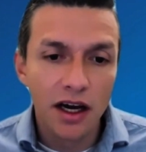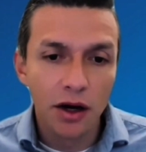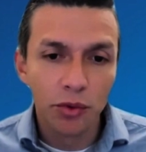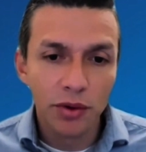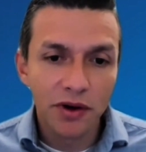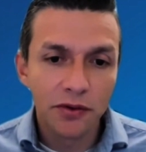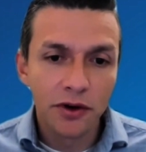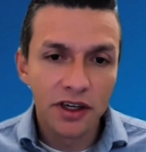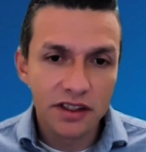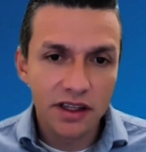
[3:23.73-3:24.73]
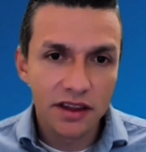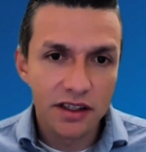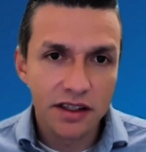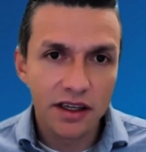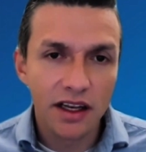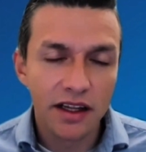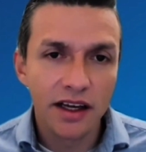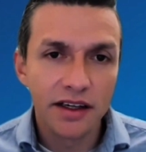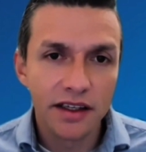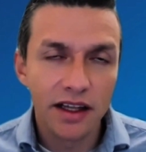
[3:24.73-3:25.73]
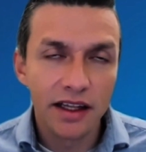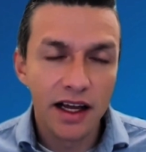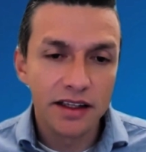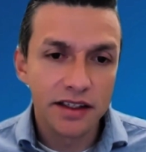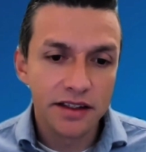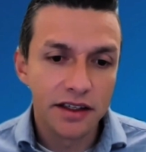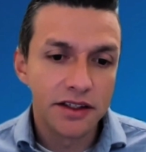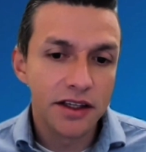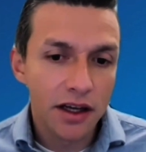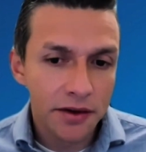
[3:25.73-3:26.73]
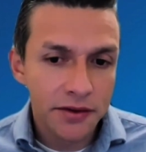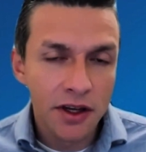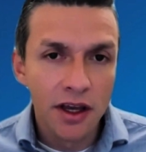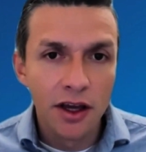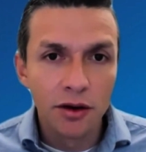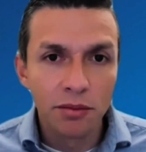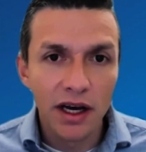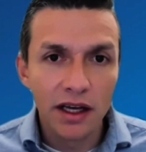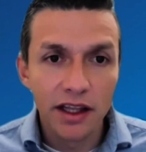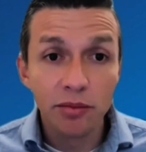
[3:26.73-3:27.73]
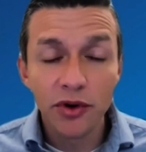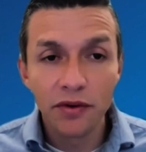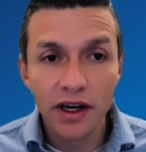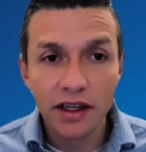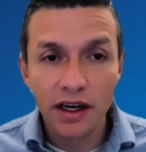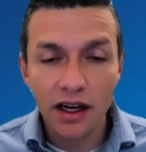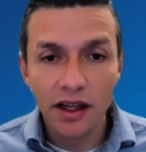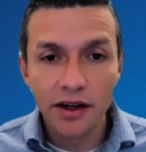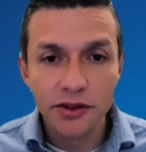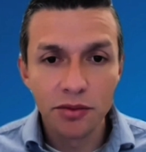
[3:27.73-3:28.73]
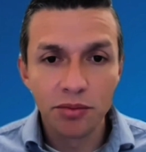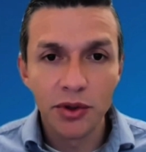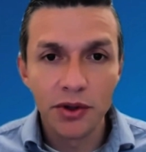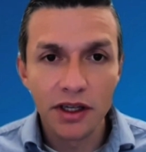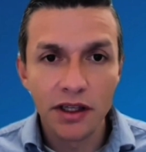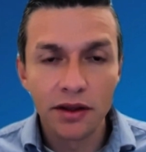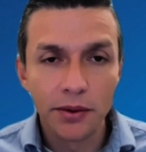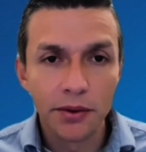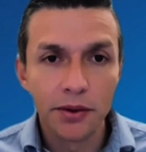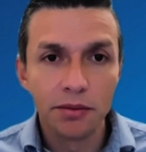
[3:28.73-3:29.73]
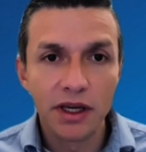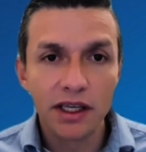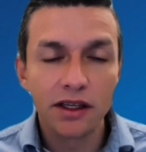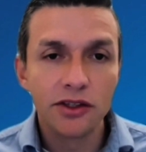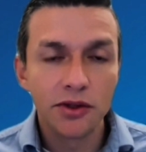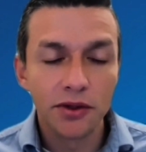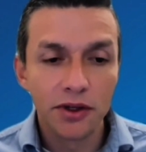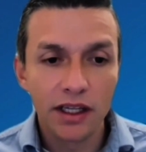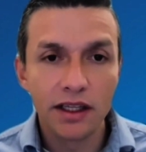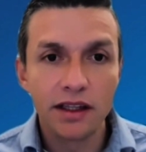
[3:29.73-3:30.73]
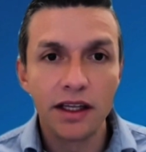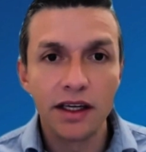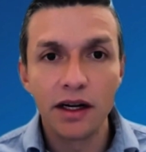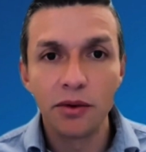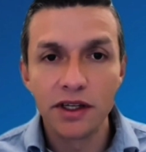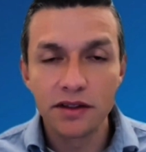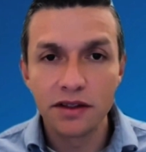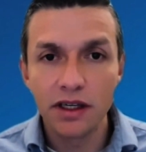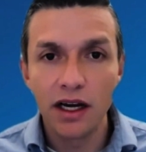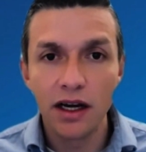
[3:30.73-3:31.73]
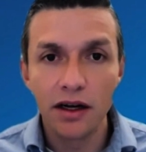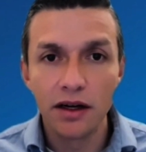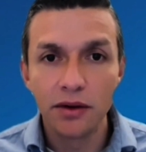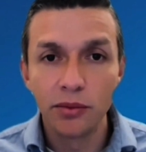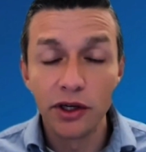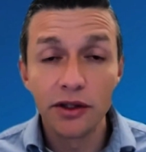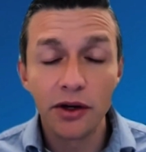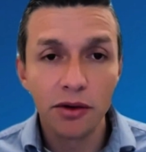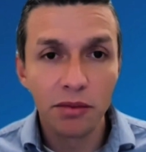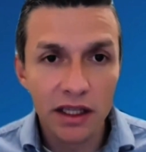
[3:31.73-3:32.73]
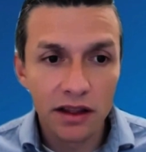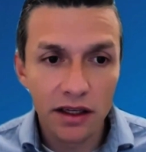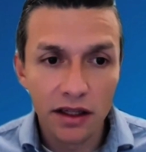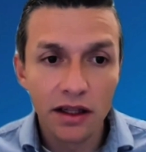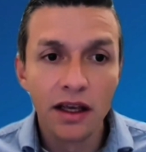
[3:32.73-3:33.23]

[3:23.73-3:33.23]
We performed the statistical analysis ourselves. They provided a lot of support into making sure that the data was well documented,